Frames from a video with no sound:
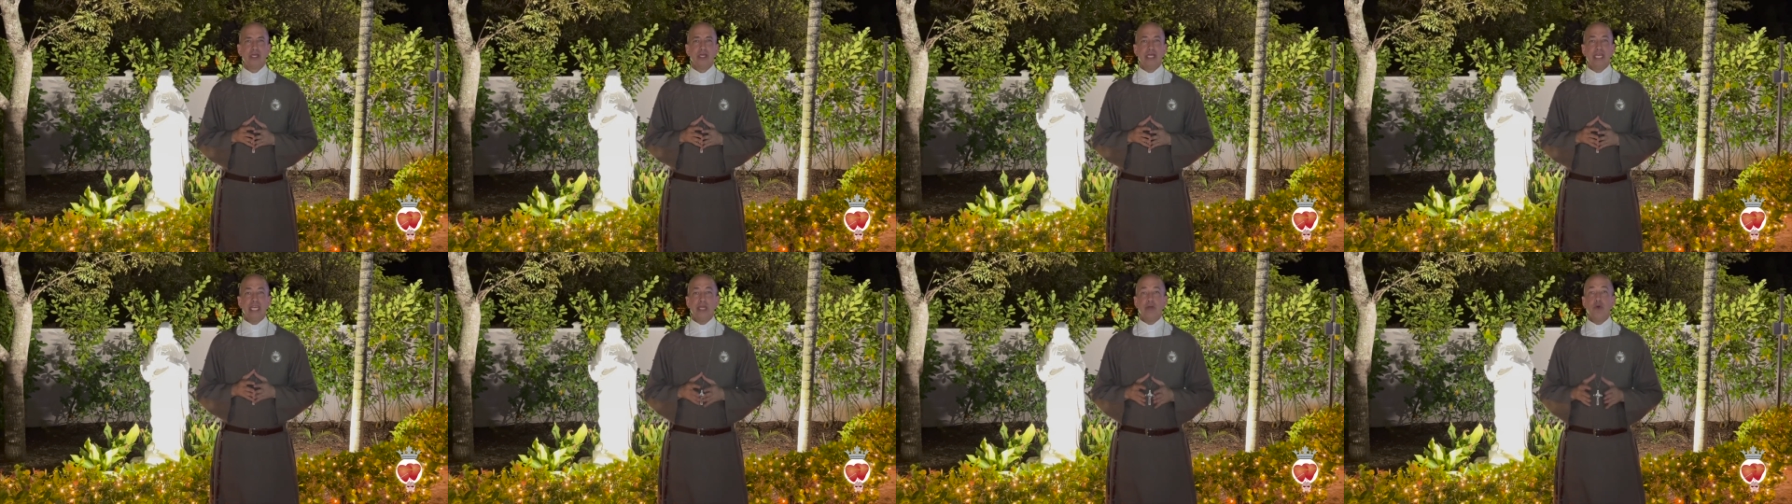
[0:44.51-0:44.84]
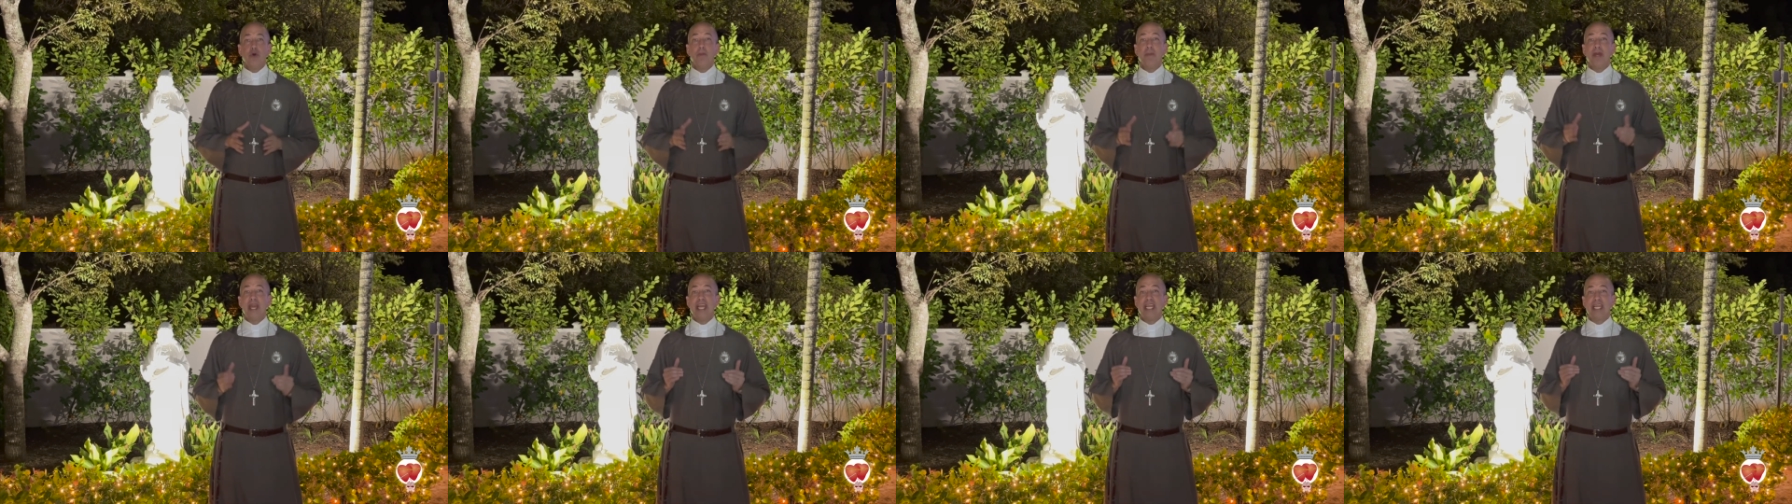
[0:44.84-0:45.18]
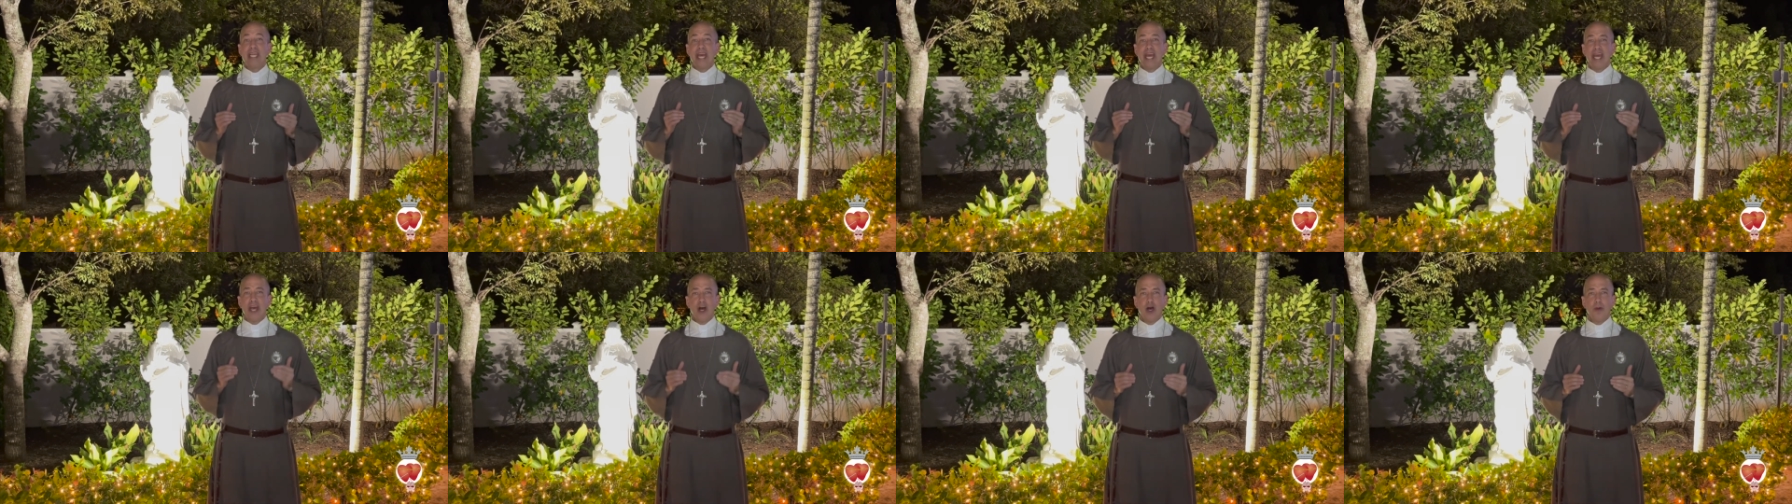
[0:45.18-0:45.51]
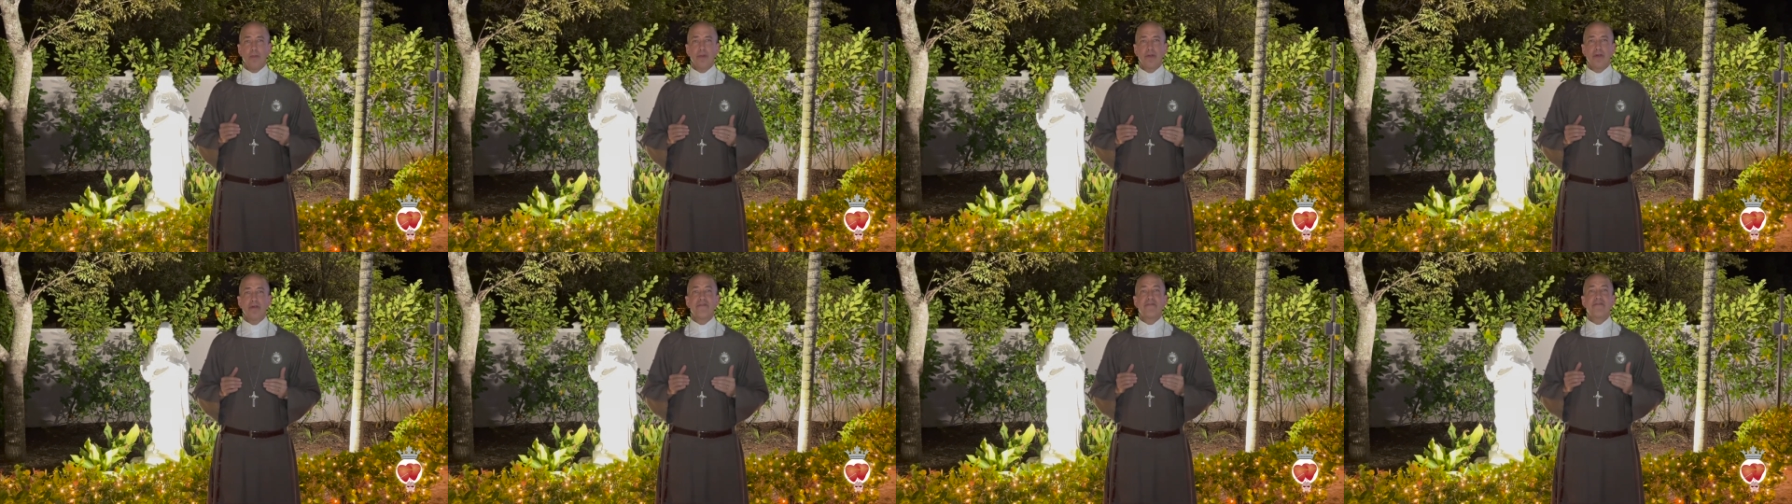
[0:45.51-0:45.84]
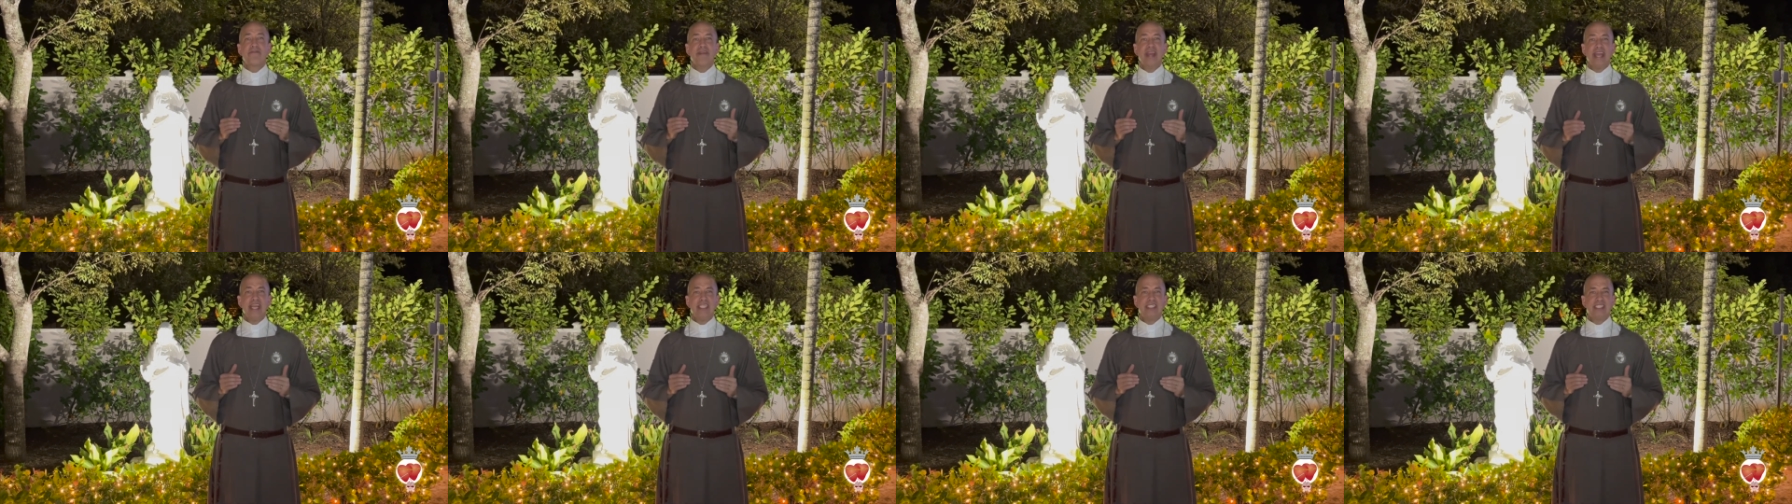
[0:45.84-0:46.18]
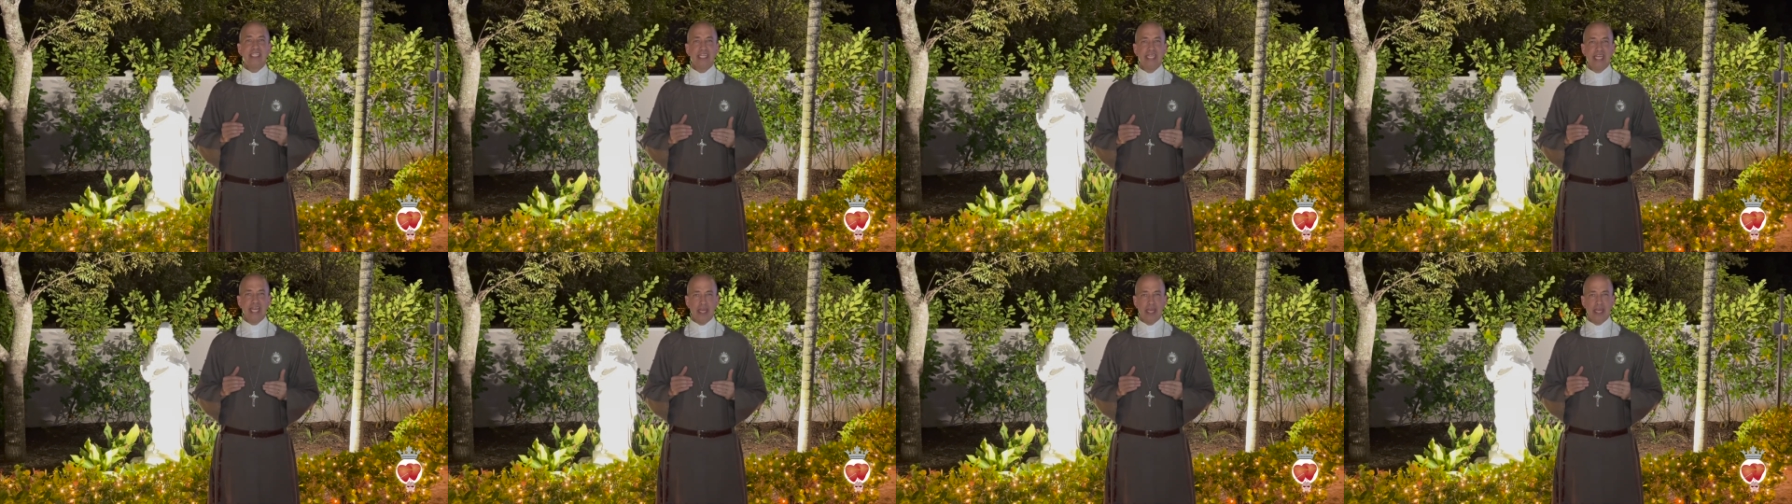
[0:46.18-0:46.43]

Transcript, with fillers: He will make a helper facing